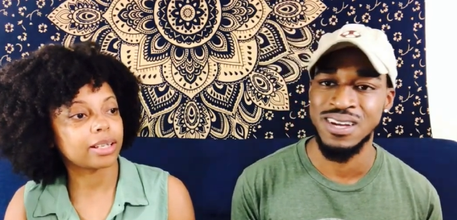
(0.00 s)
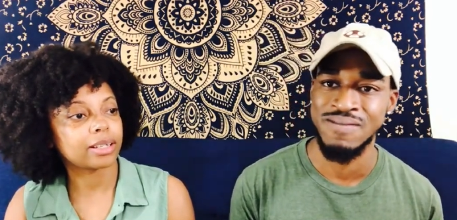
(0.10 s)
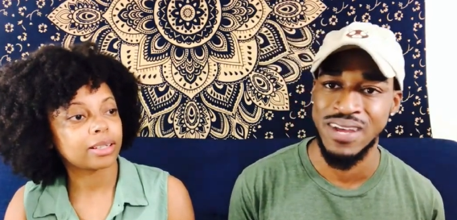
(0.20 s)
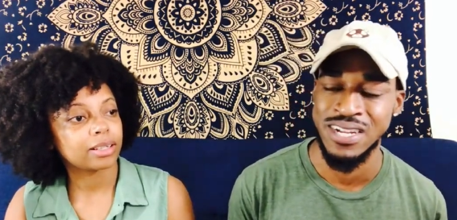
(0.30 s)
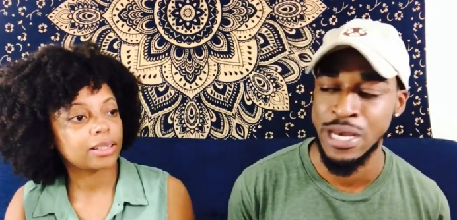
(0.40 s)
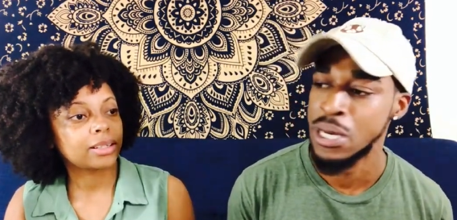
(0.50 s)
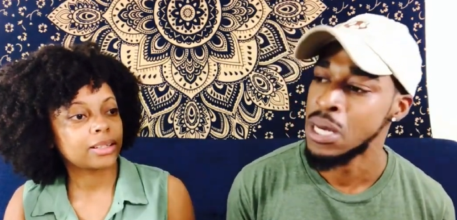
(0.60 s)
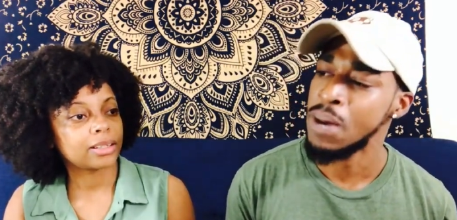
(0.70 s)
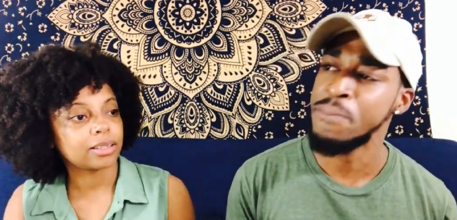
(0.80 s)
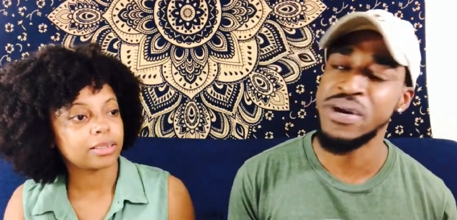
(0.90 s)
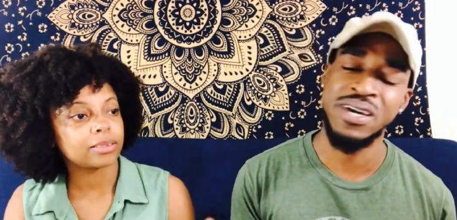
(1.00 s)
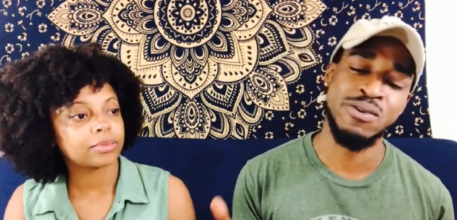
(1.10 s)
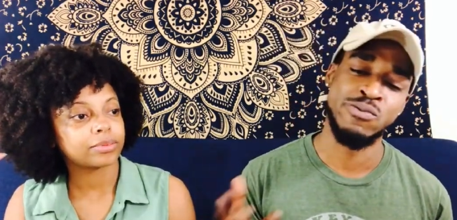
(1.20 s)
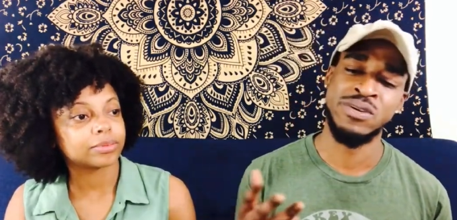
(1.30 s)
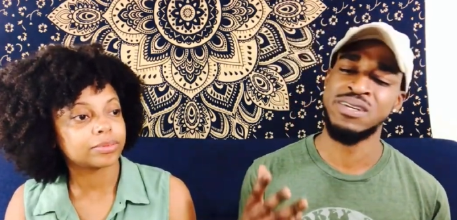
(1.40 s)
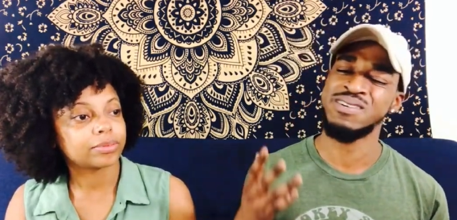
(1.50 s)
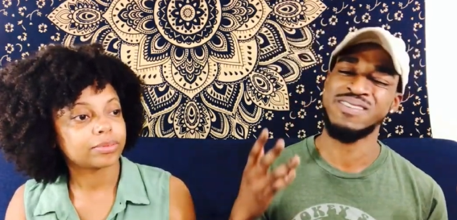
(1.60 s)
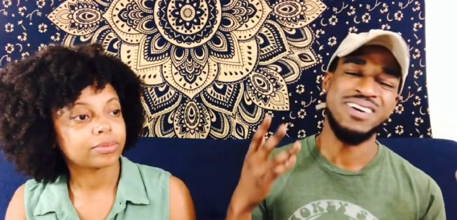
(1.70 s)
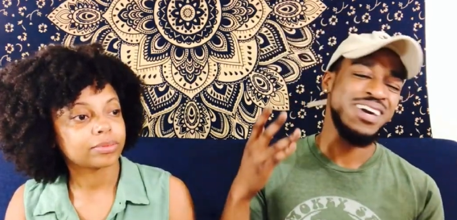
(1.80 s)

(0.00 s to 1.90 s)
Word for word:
Speaker 1: stuff like that. But we,